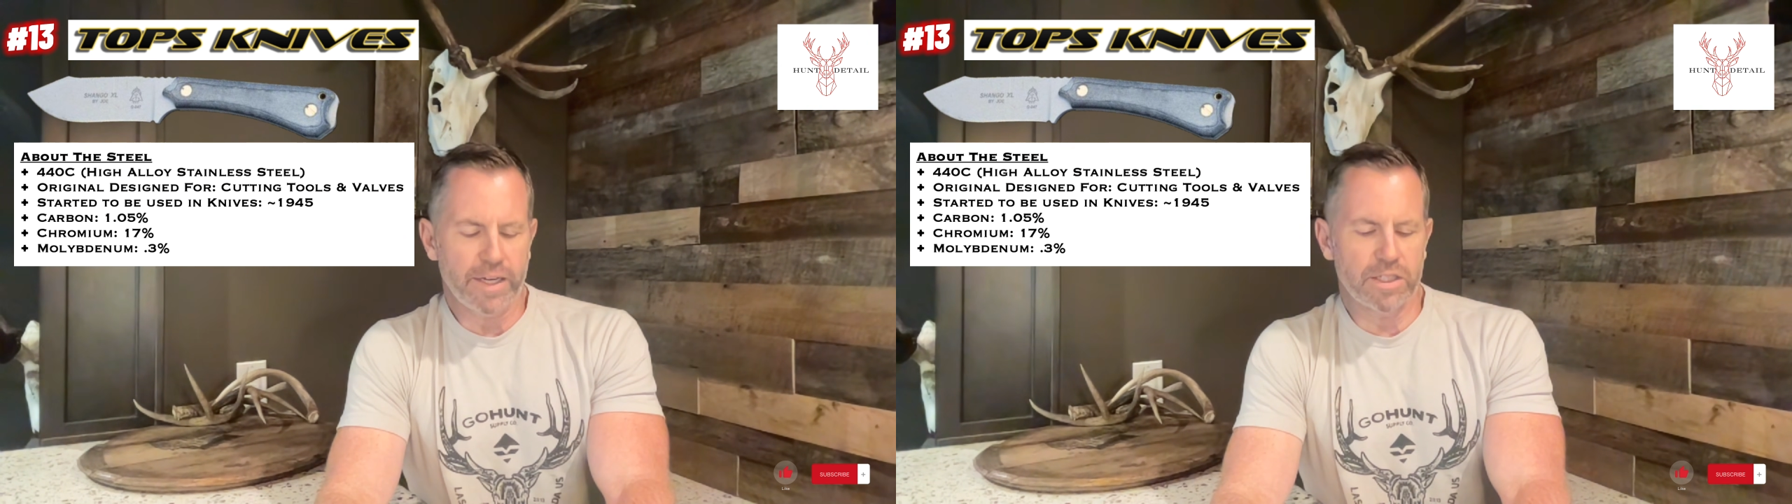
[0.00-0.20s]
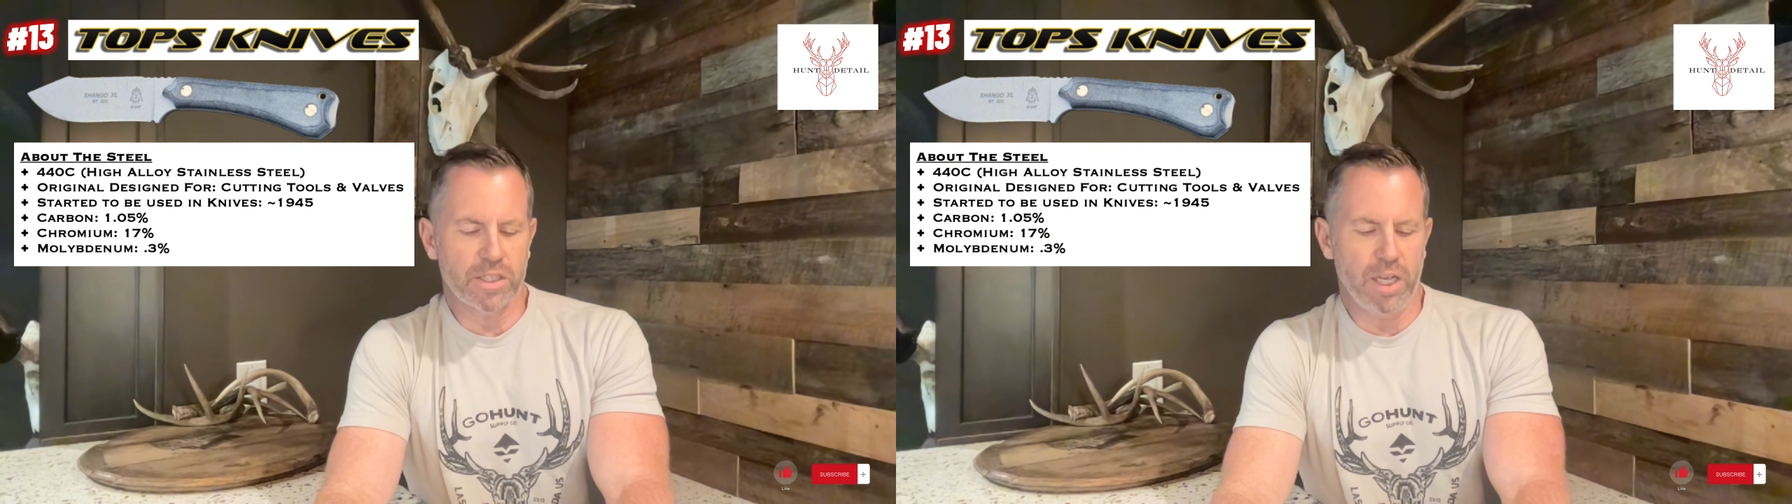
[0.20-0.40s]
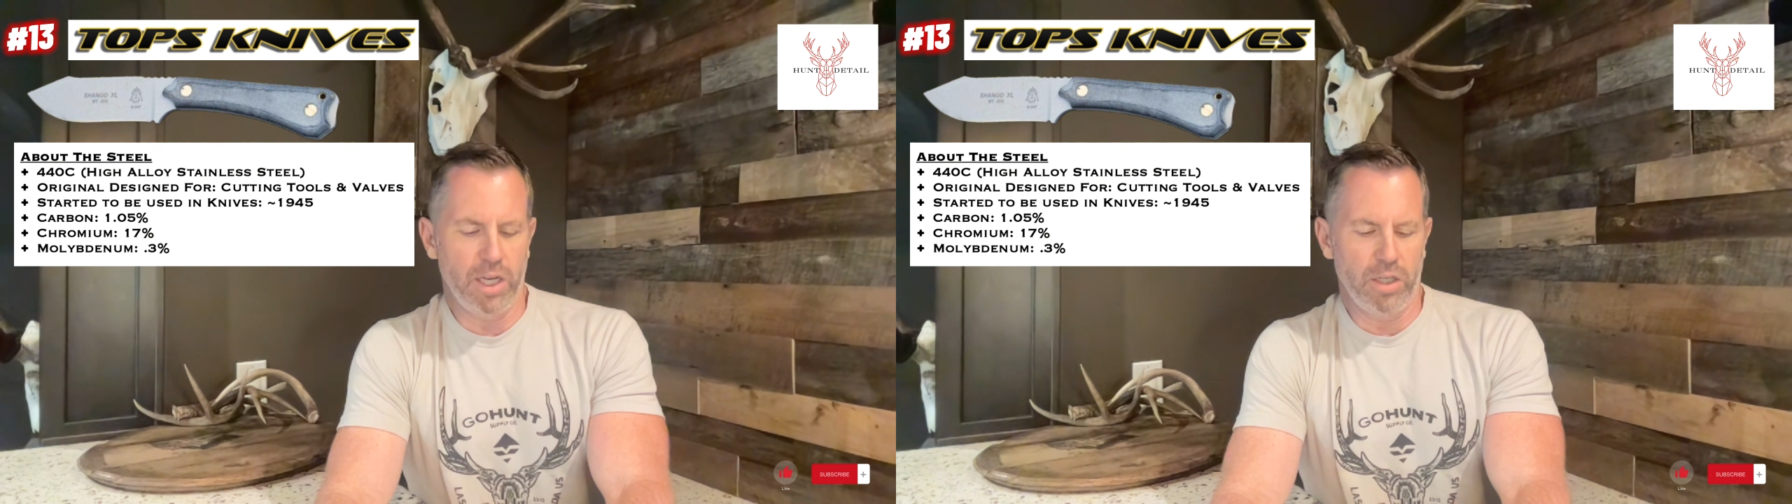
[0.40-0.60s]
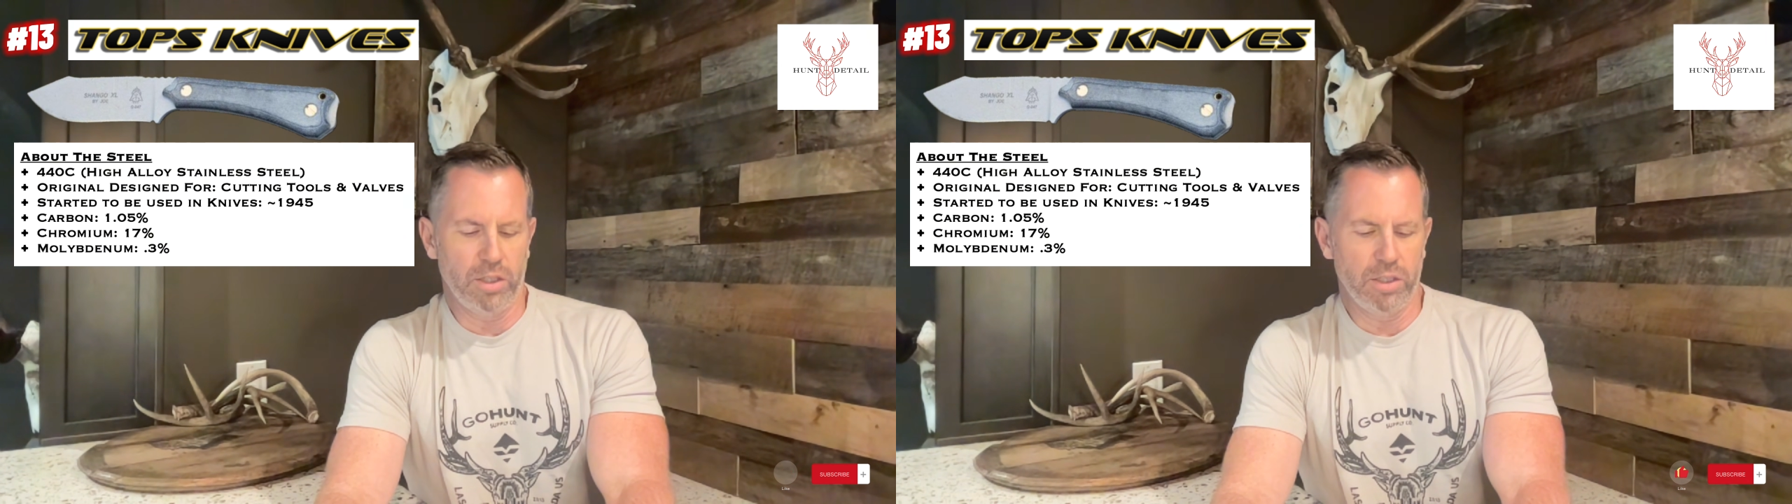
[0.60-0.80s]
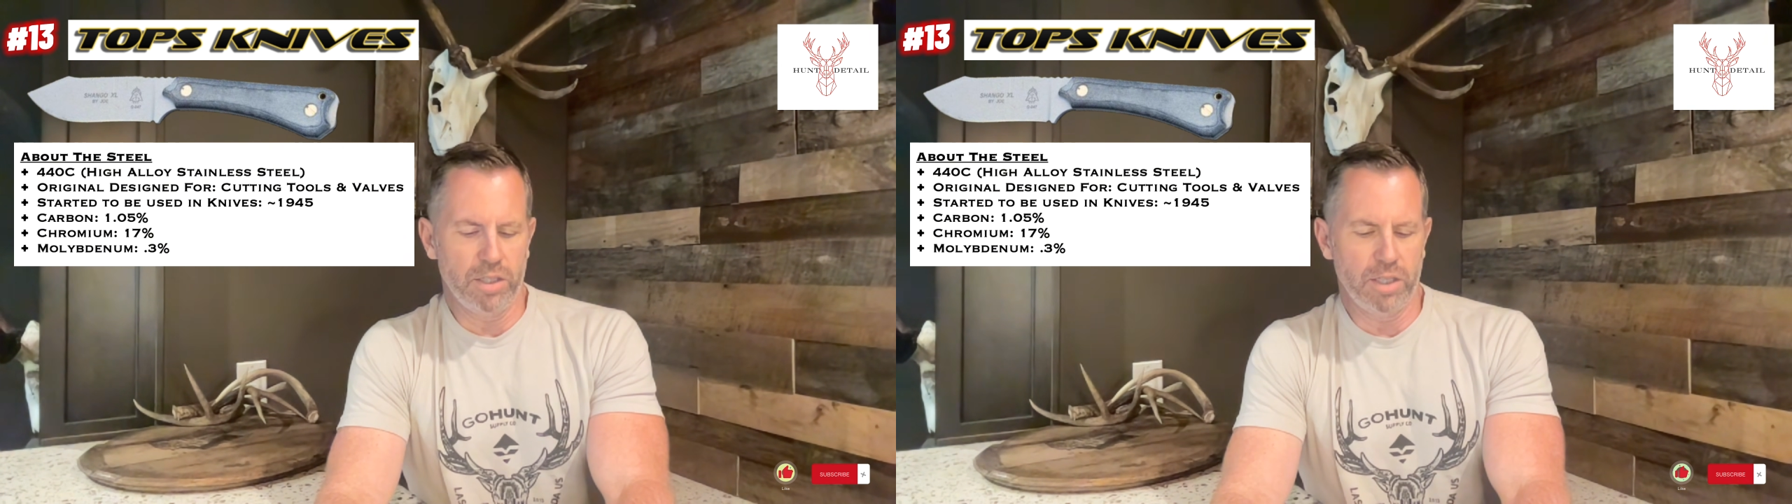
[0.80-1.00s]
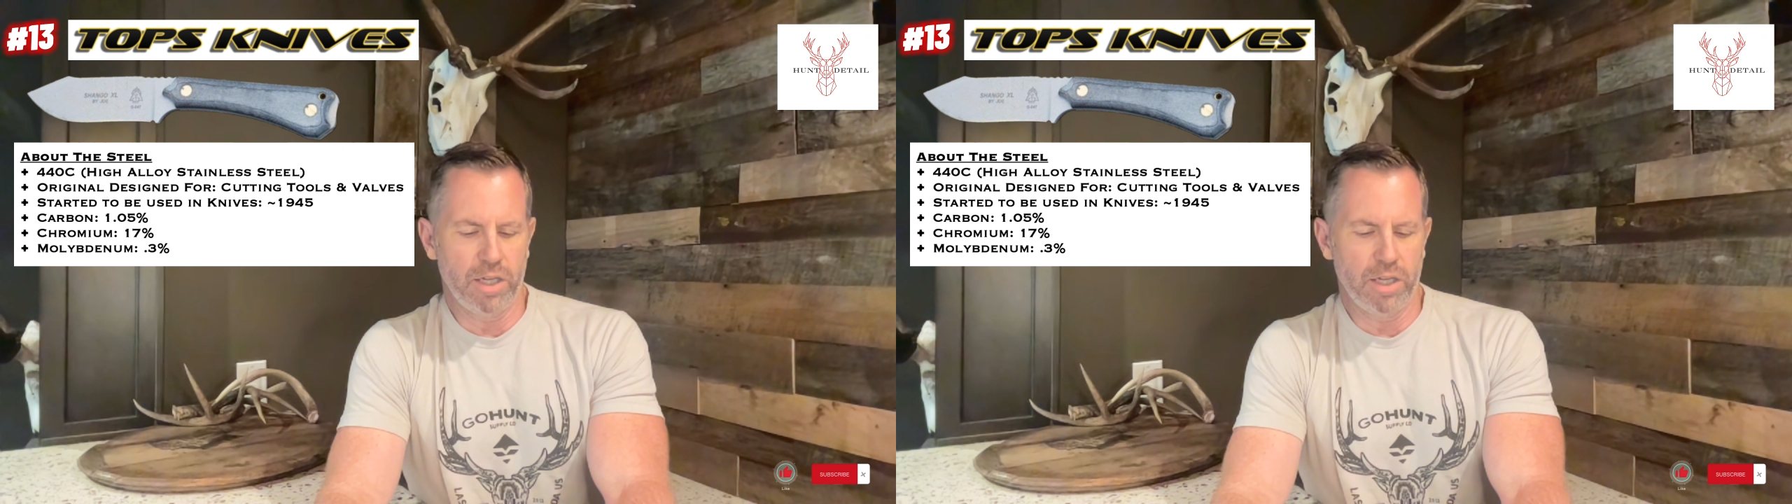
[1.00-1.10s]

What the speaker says: XL,